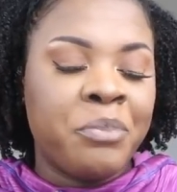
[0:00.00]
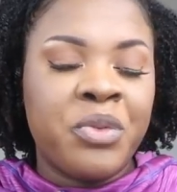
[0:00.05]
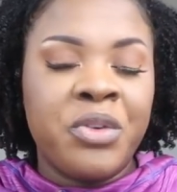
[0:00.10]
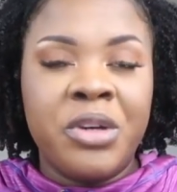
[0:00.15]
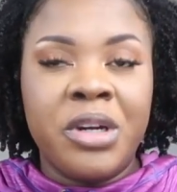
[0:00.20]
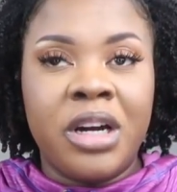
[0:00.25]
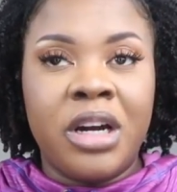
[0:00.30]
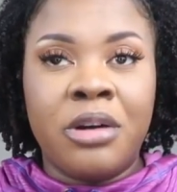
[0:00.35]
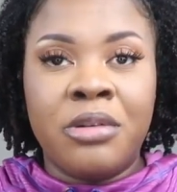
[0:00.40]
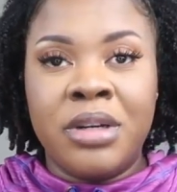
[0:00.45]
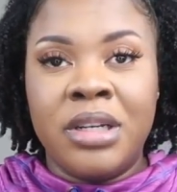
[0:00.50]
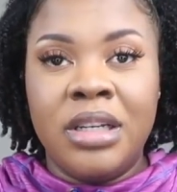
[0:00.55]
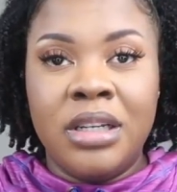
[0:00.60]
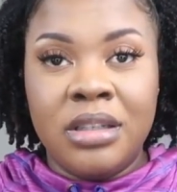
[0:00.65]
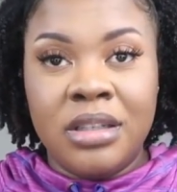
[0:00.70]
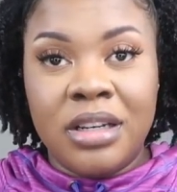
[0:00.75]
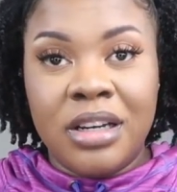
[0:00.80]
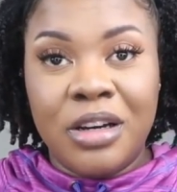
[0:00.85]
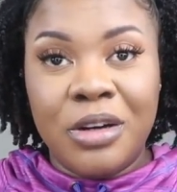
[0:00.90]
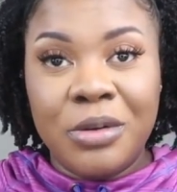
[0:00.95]
You
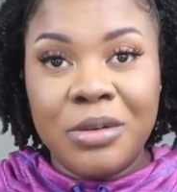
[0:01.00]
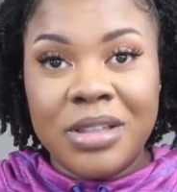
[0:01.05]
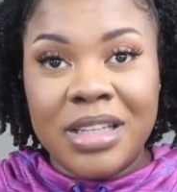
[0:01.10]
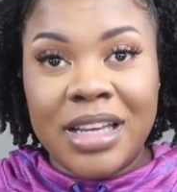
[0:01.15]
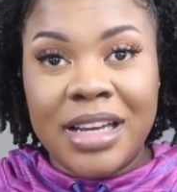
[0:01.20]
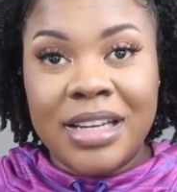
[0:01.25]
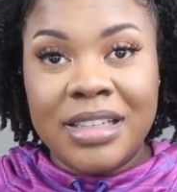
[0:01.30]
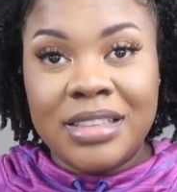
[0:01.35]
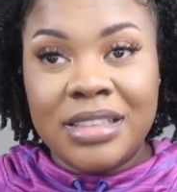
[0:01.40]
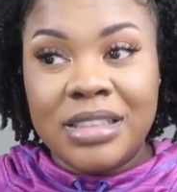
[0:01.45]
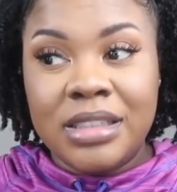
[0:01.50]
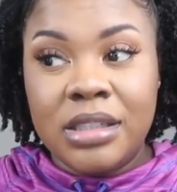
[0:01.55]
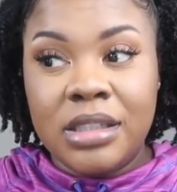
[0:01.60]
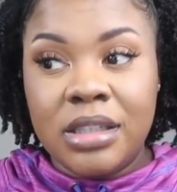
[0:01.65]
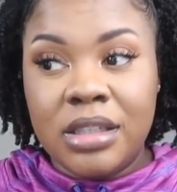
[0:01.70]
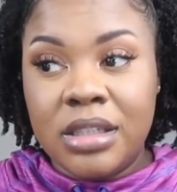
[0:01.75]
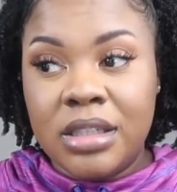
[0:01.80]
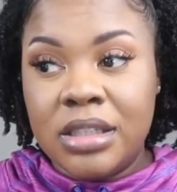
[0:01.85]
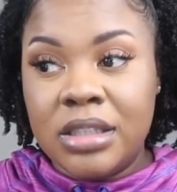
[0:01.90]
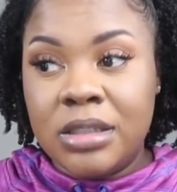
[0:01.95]
already know that
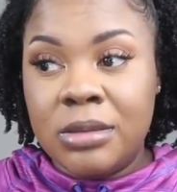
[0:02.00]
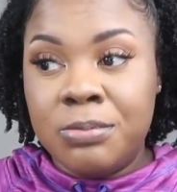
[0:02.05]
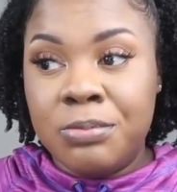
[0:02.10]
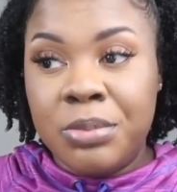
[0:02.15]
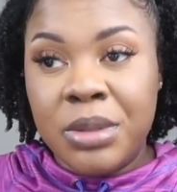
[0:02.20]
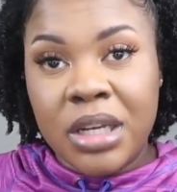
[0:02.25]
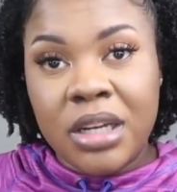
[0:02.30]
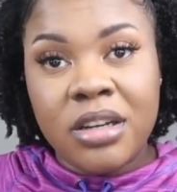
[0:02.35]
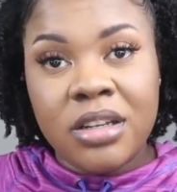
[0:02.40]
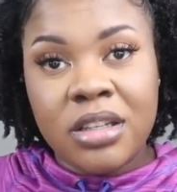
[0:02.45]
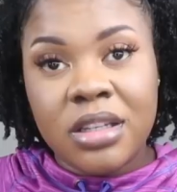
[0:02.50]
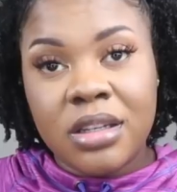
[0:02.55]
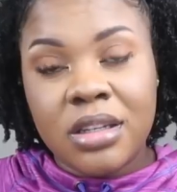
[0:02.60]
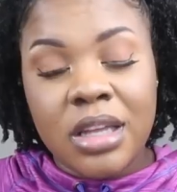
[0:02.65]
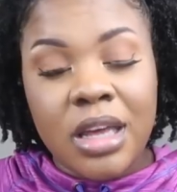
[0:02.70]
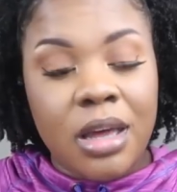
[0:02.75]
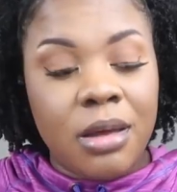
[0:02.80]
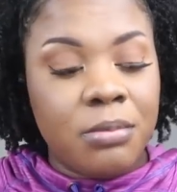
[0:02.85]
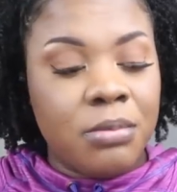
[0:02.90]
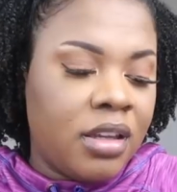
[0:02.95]
she is bigger than
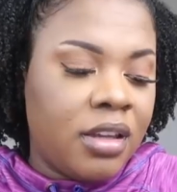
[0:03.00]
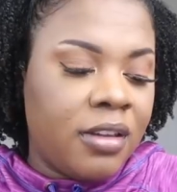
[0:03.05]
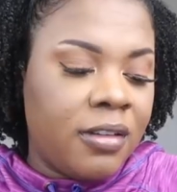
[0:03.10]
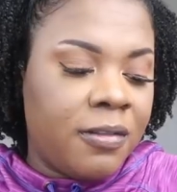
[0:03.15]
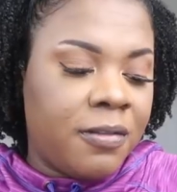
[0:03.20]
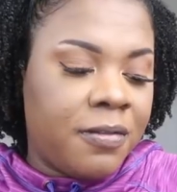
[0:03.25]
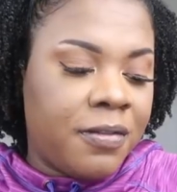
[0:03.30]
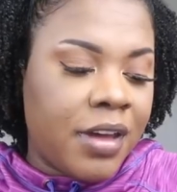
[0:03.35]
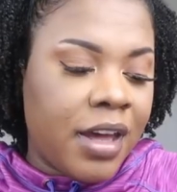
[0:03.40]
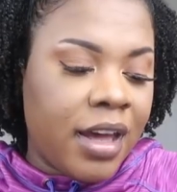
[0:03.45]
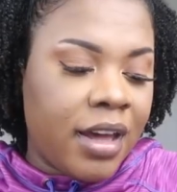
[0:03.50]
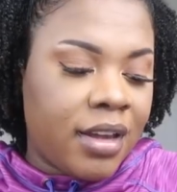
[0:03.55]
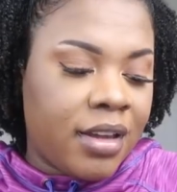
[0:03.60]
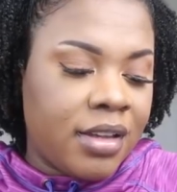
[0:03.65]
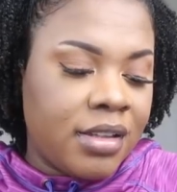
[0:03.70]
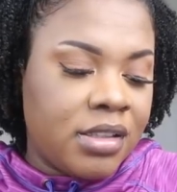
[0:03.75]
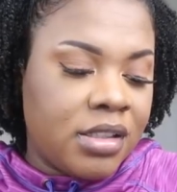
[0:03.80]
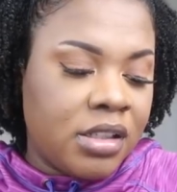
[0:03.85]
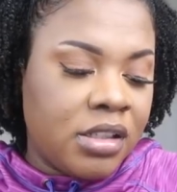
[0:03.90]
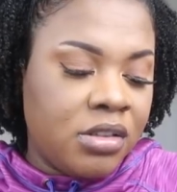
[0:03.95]
that. And fat
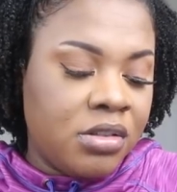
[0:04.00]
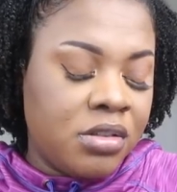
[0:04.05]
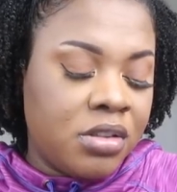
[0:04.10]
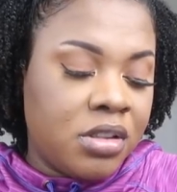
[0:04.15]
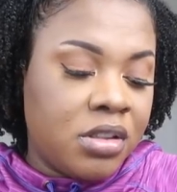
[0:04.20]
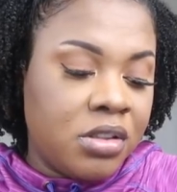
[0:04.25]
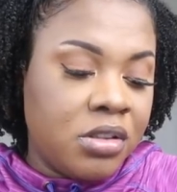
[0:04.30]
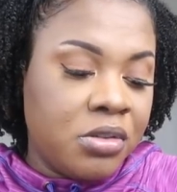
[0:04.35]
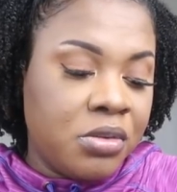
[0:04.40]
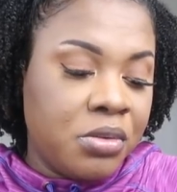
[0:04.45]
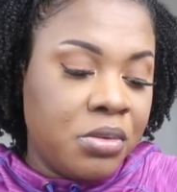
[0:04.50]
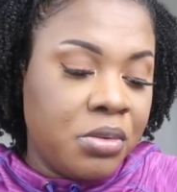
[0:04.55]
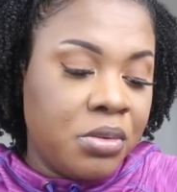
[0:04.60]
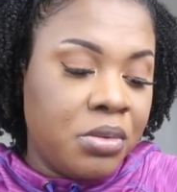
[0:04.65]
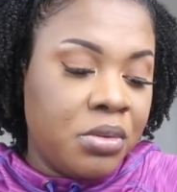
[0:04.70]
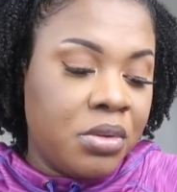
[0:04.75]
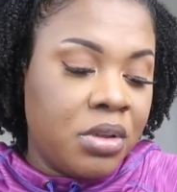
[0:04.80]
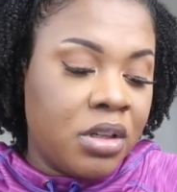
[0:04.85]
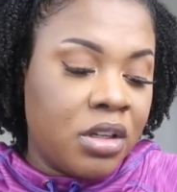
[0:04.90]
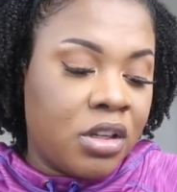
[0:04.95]
continues
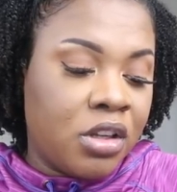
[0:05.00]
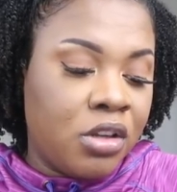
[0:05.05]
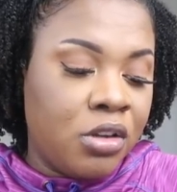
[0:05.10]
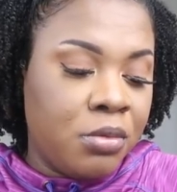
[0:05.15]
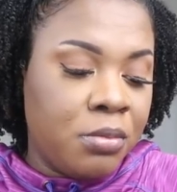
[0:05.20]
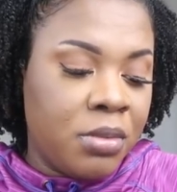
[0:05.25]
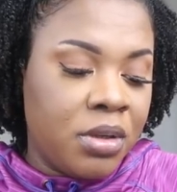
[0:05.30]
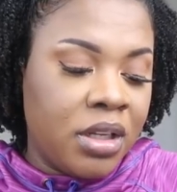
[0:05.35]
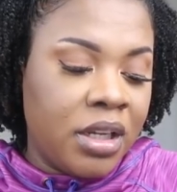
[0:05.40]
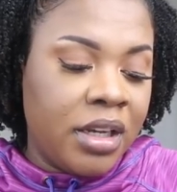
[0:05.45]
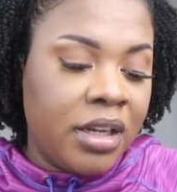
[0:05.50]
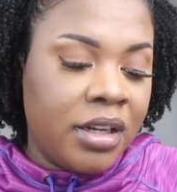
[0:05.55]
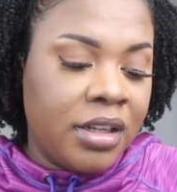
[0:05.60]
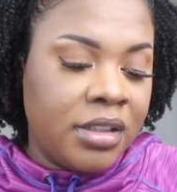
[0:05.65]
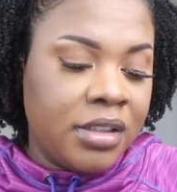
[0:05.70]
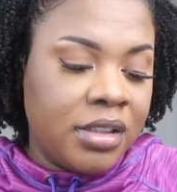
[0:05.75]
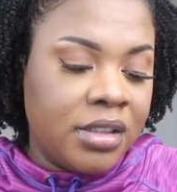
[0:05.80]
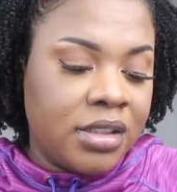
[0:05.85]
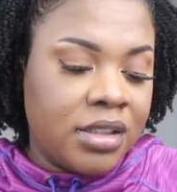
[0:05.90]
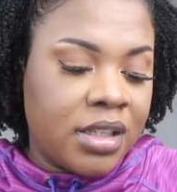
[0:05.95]
to accumulate
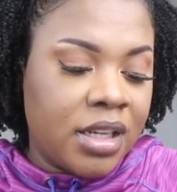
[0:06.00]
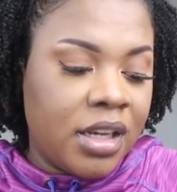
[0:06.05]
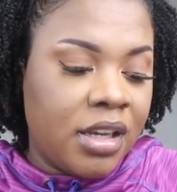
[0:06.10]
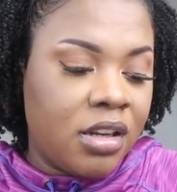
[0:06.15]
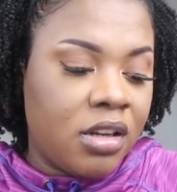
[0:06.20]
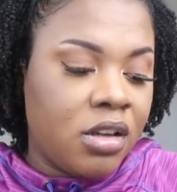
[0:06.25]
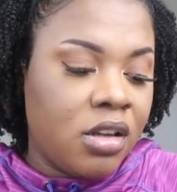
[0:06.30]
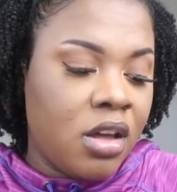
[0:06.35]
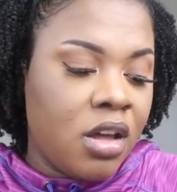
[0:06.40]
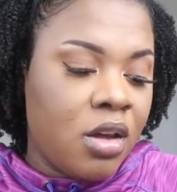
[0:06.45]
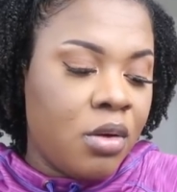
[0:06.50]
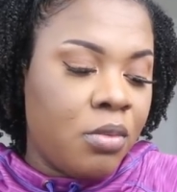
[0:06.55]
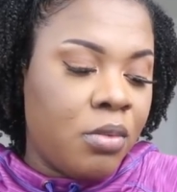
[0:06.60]
under the skin.